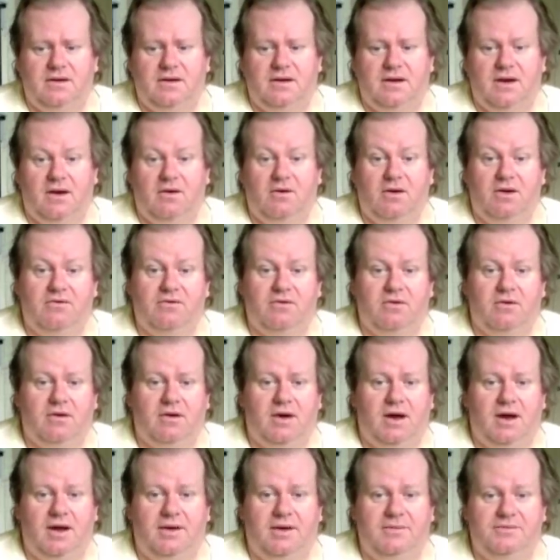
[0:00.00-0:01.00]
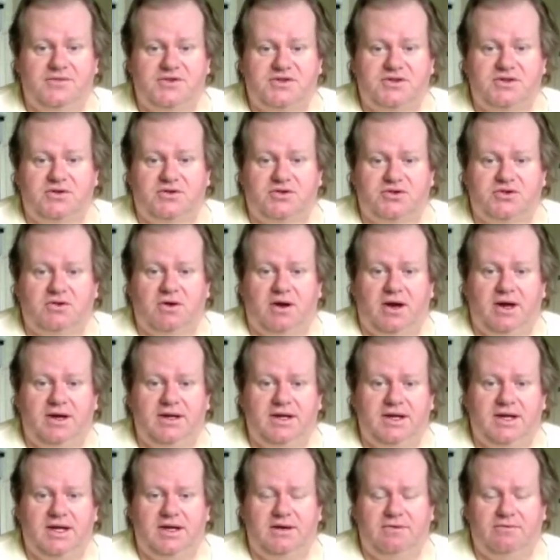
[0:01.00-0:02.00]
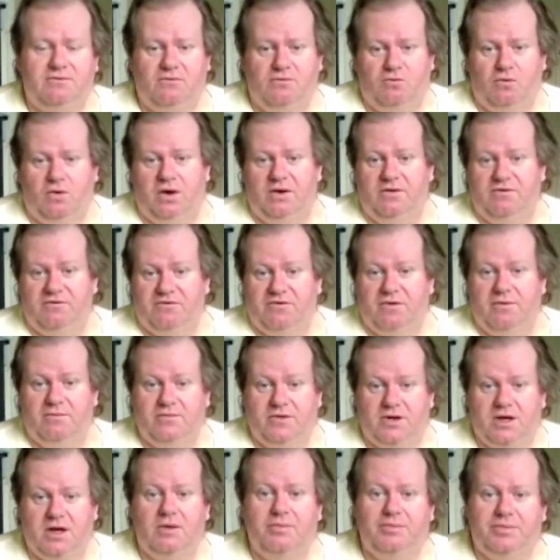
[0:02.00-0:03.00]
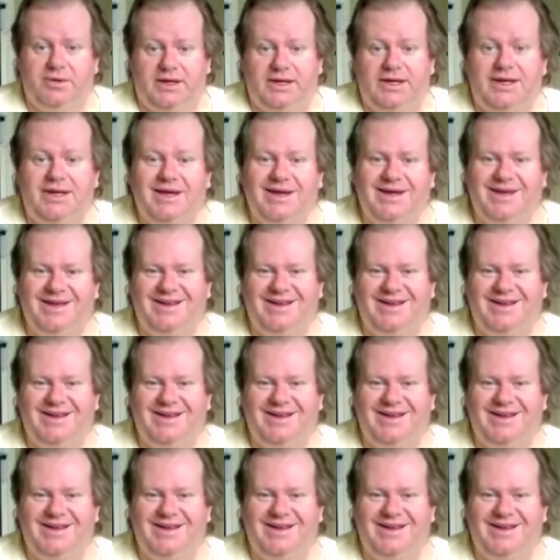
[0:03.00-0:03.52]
However, I'm still trying to get one from the company.